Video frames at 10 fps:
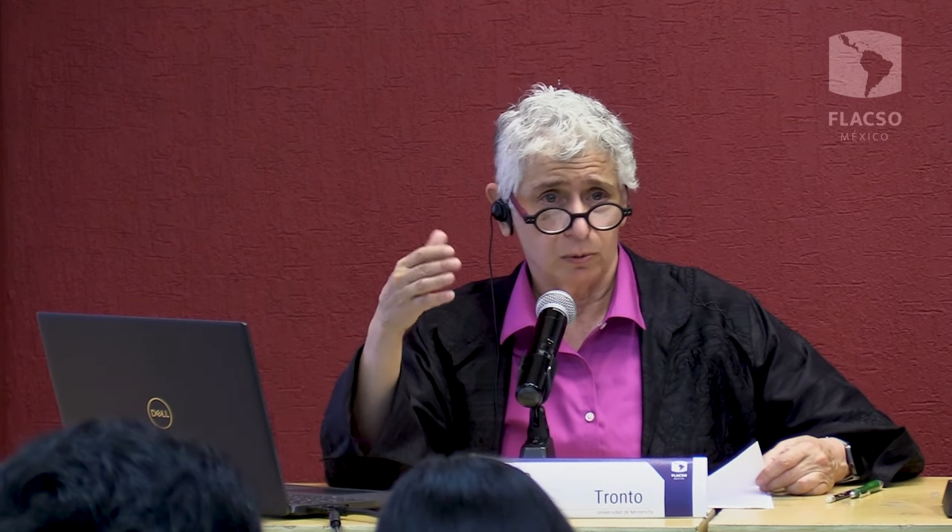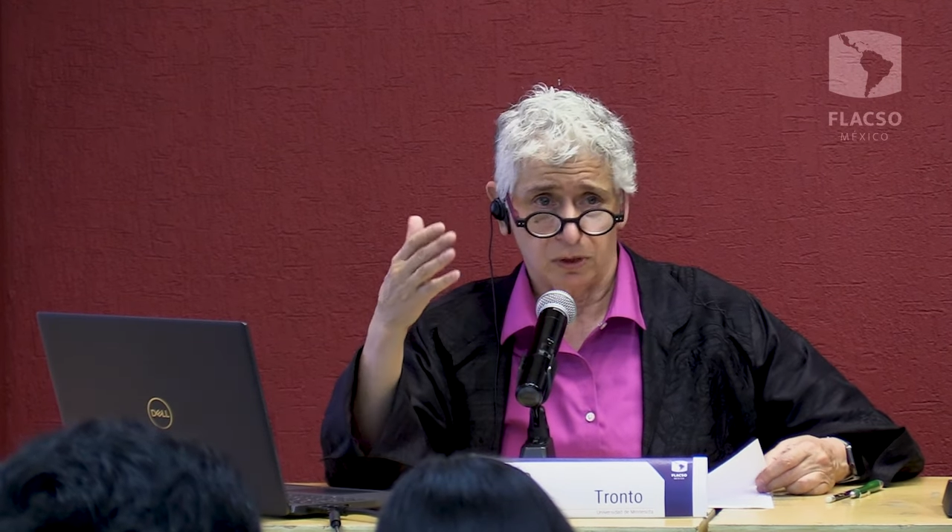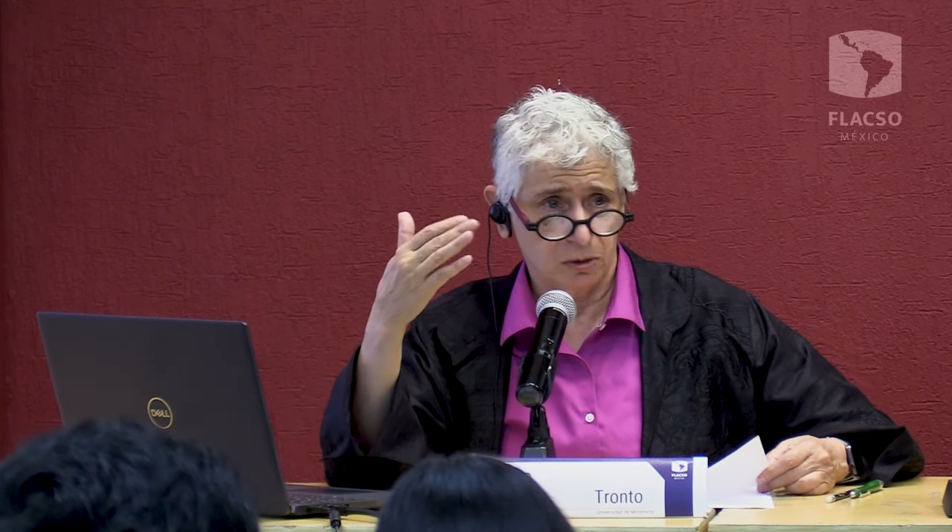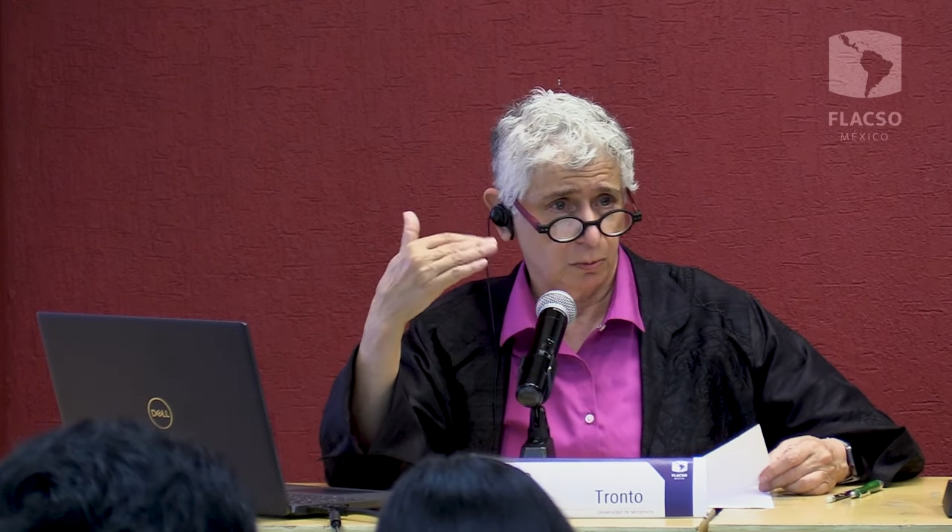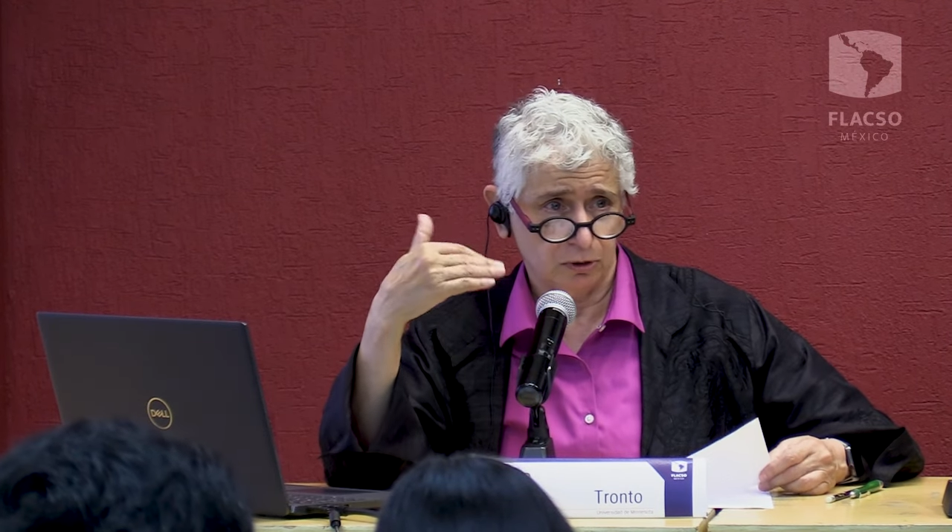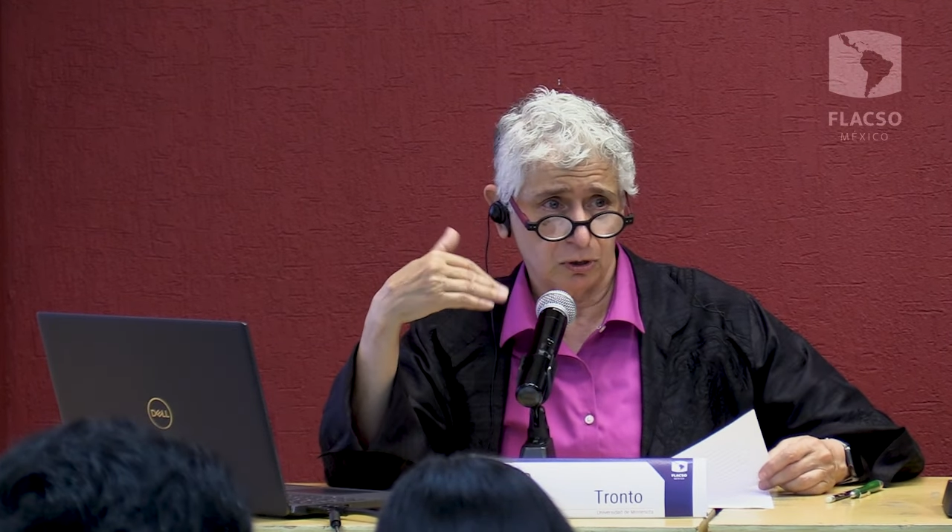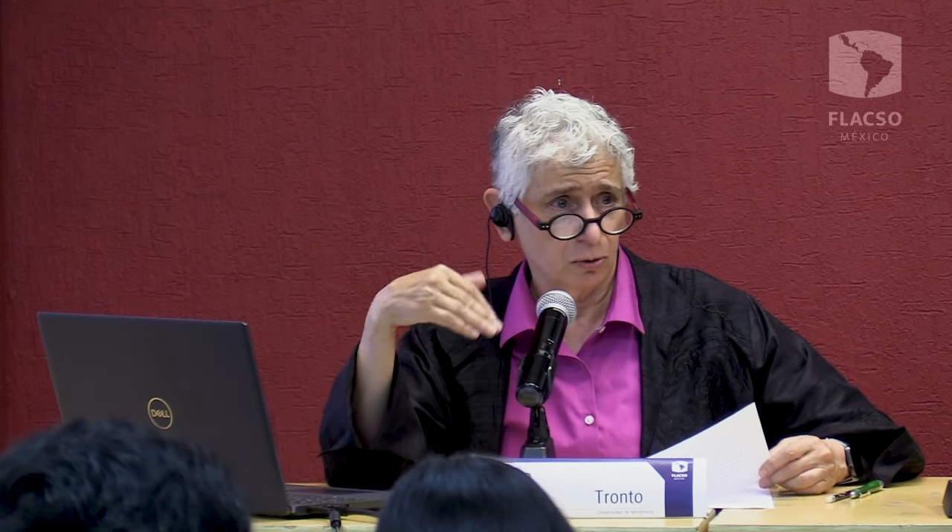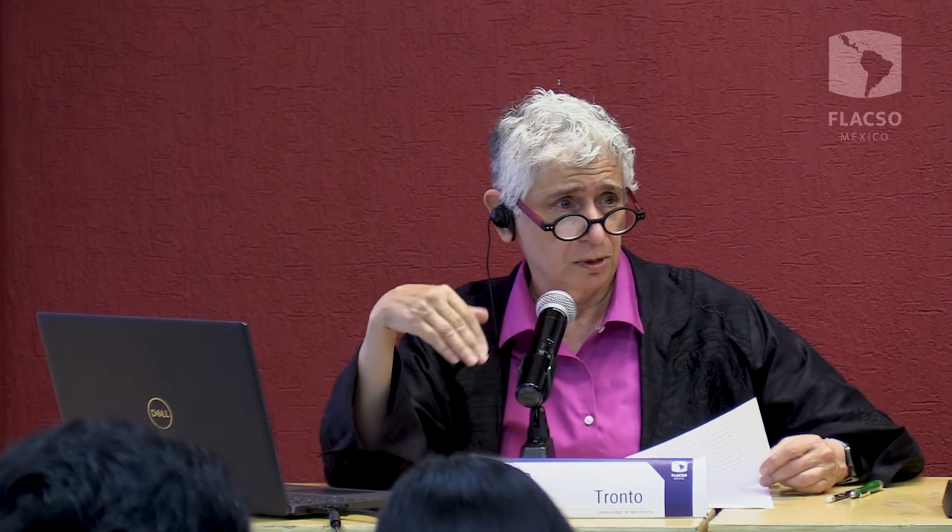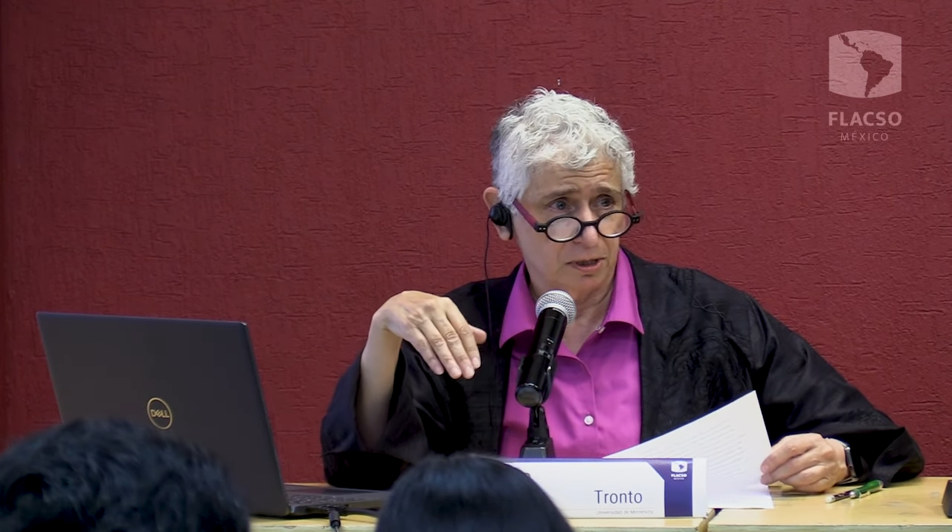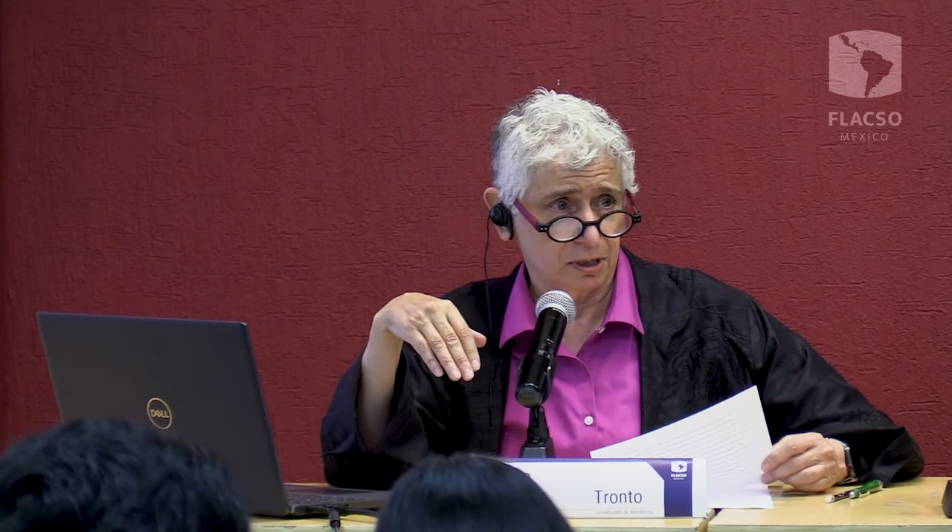This will
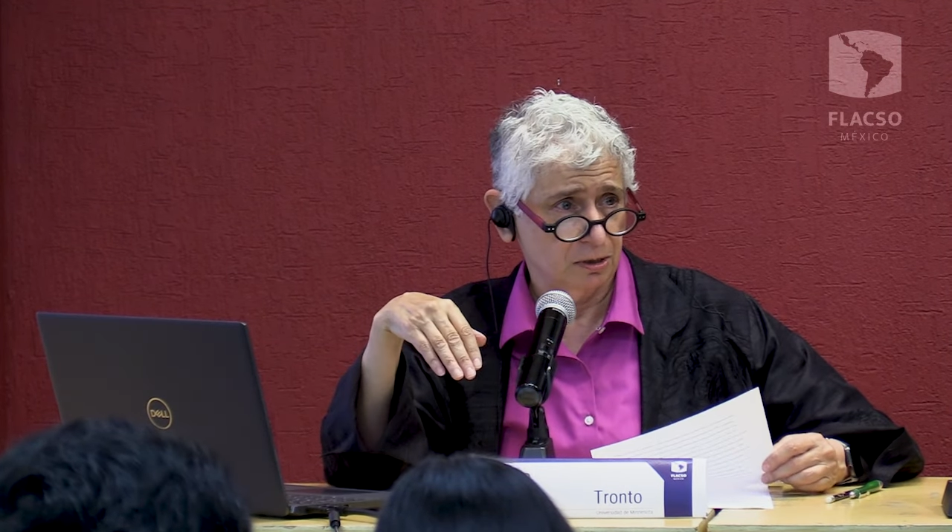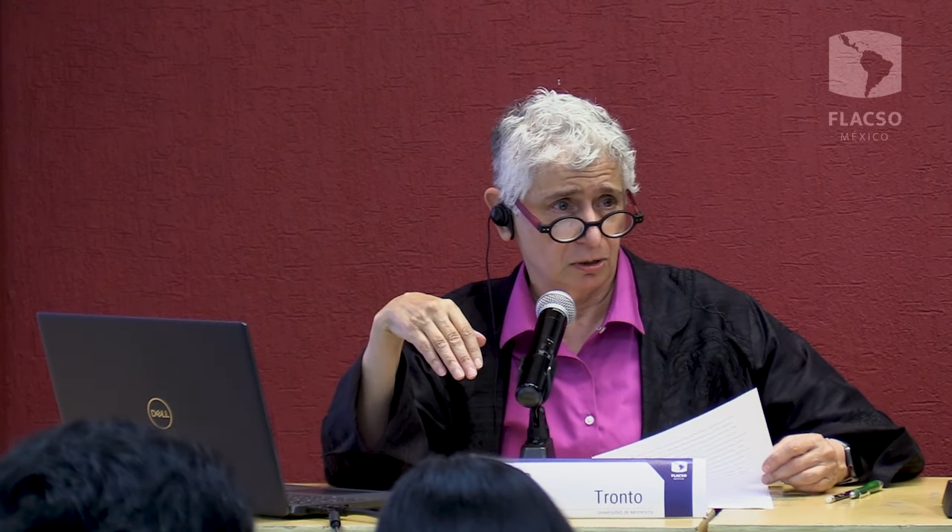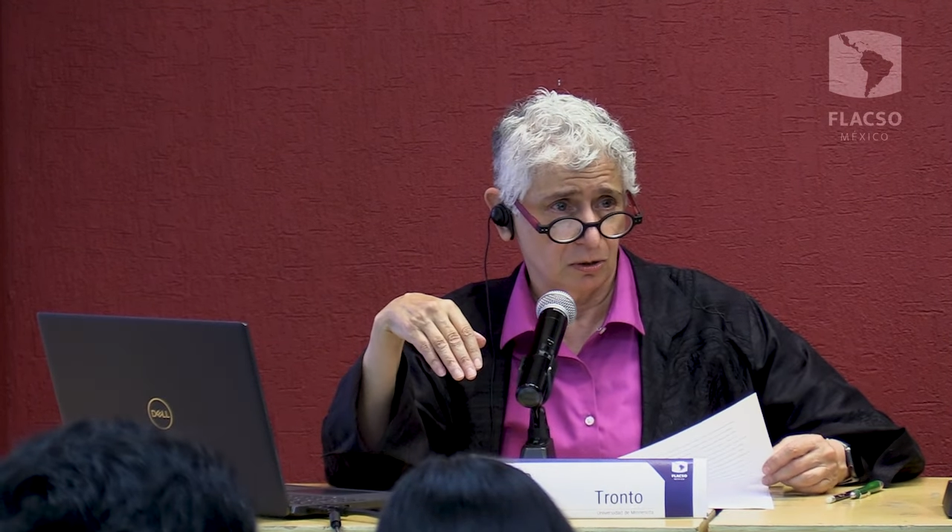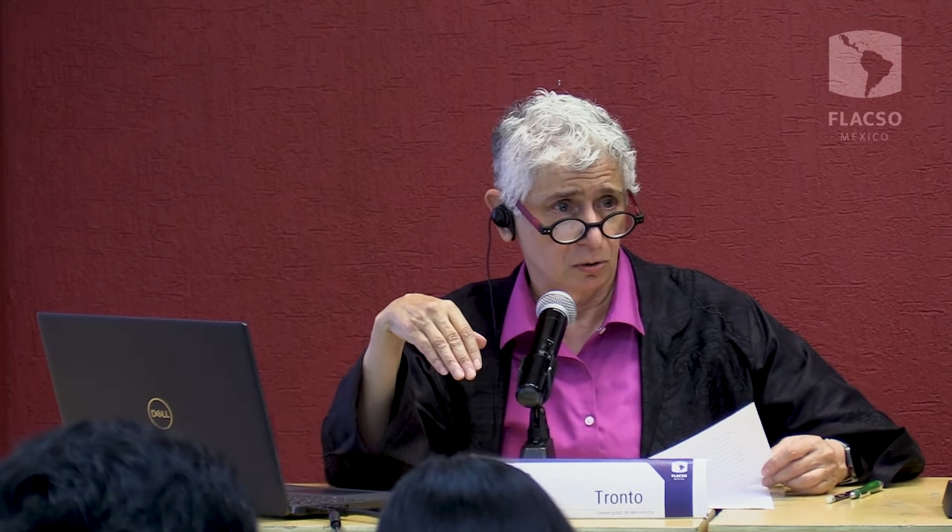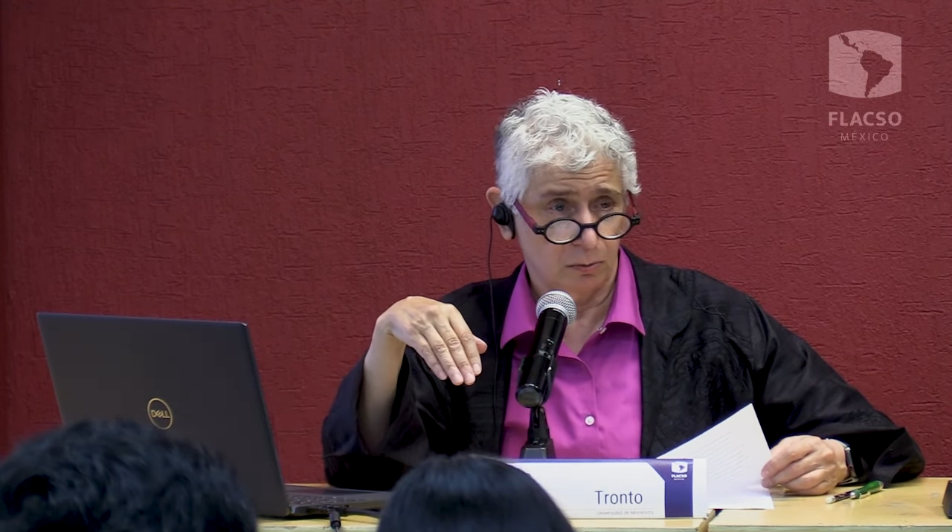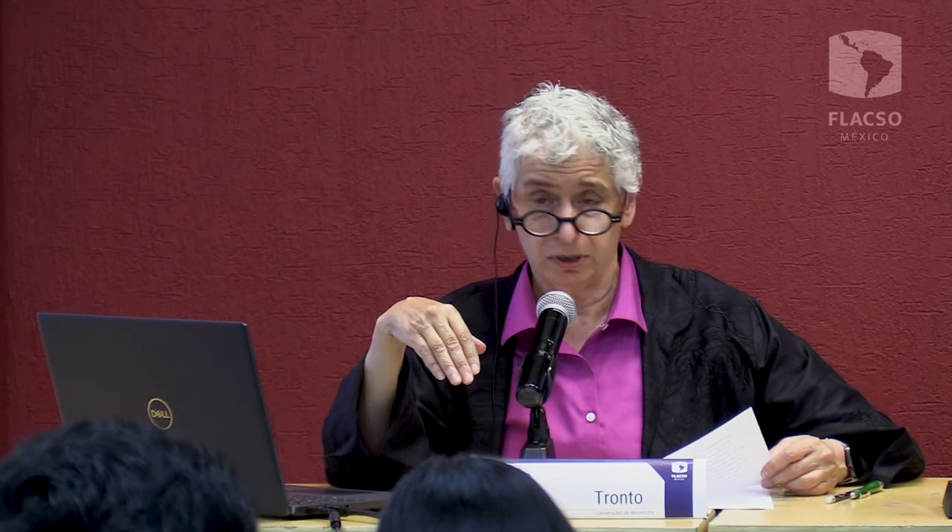turn this into,